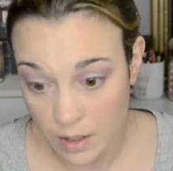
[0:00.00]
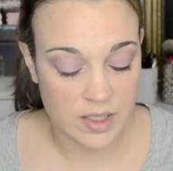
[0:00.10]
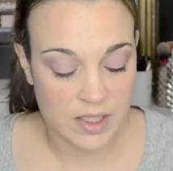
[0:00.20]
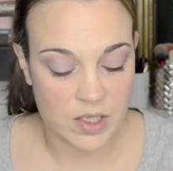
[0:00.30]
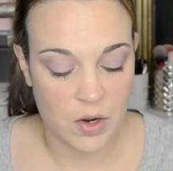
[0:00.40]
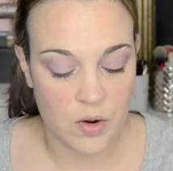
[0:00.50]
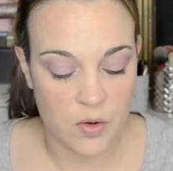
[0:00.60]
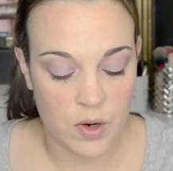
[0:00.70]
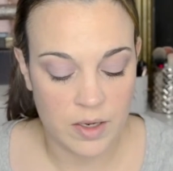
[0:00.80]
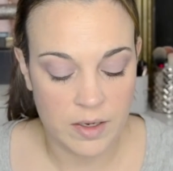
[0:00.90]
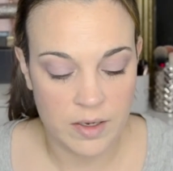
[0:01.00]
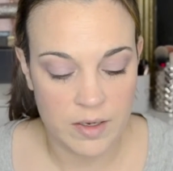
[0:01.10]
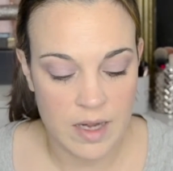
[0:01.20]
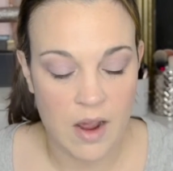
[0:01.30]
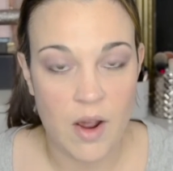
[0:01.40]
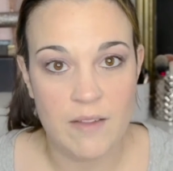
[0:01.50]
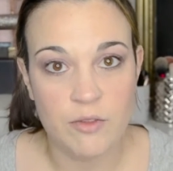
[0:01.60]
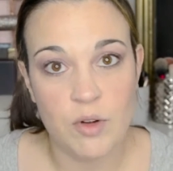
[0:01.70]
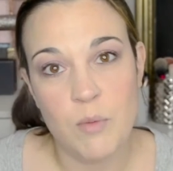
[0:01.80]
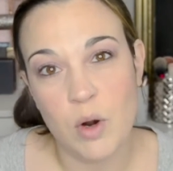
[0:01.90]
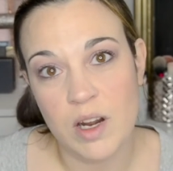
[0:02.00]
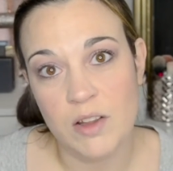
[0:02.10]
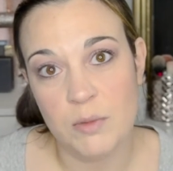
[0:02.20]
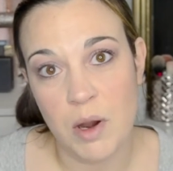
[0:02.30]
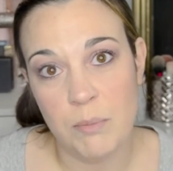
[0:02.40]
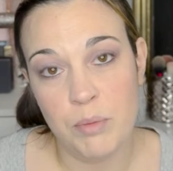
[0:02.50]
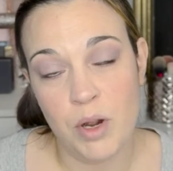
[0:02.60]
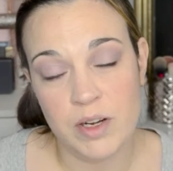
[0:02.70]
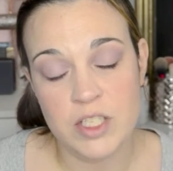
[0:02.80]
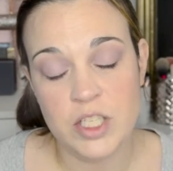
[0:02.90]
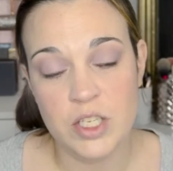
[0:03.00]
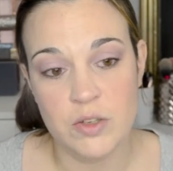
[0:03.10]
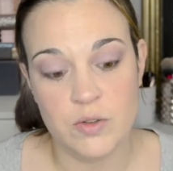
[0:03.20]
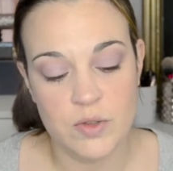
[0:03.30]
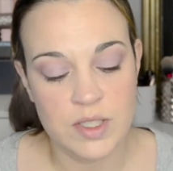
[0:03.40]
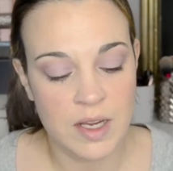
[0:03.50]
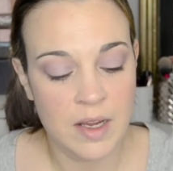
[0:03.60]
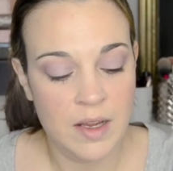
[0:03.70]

So now I have 3 more Colourpop products to use.